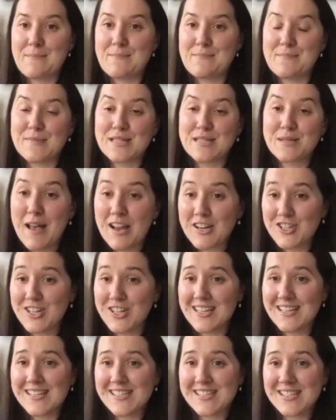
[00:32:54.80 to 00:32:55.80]

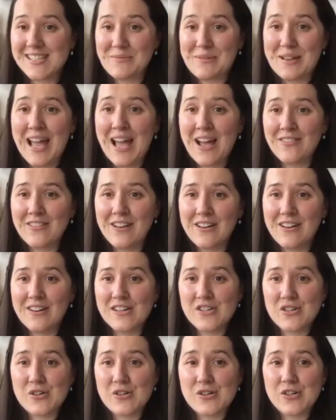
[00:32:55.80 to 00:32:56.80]
specialists that we have here
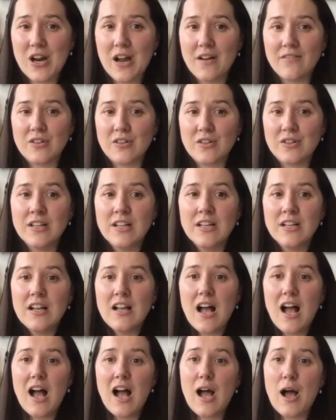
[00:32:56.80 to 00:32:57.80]
at True Travel.
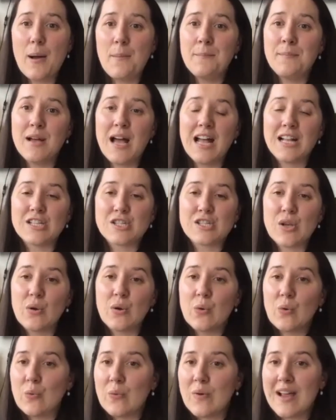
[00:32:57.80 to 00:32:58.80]
And so
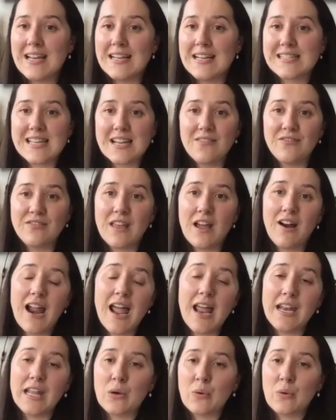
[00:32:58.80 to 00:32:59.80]
always, if there are
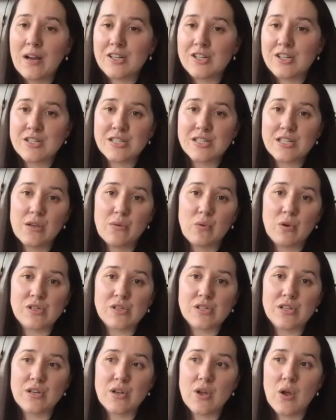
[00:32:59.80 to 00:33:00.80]
any questions that you want
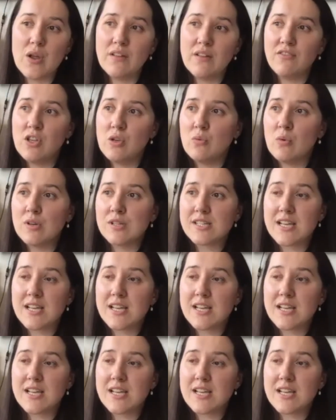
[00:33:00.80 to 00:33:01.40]
to know, if you want to